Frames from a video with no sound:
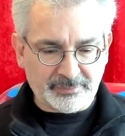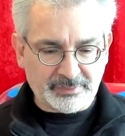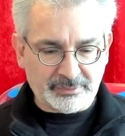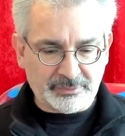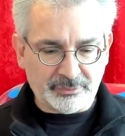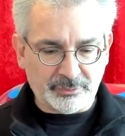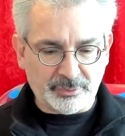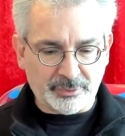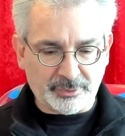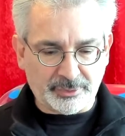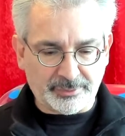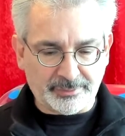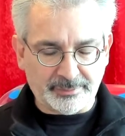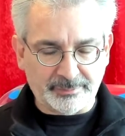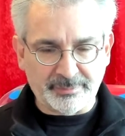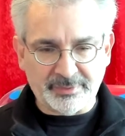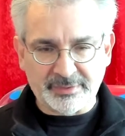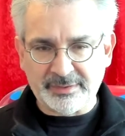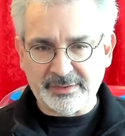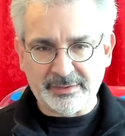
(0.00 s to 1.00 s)
To learn,
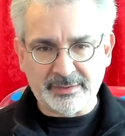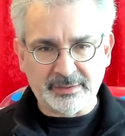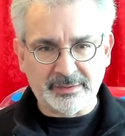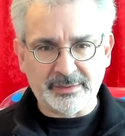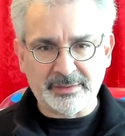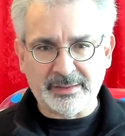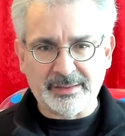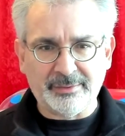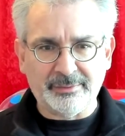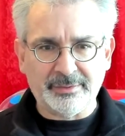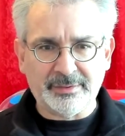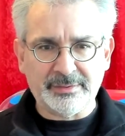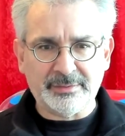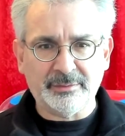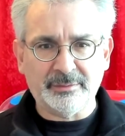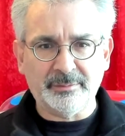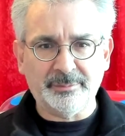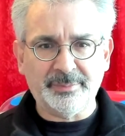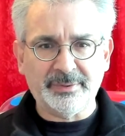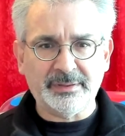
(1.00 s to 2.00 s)
particularly now this
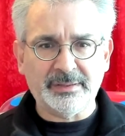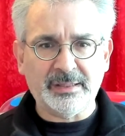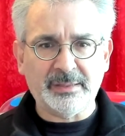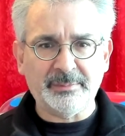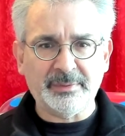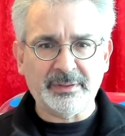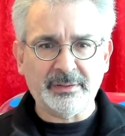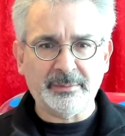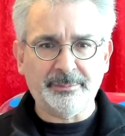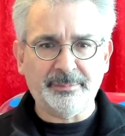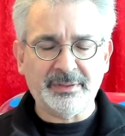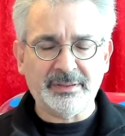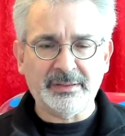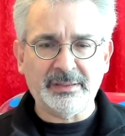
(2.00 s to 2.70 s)
whole pandemic.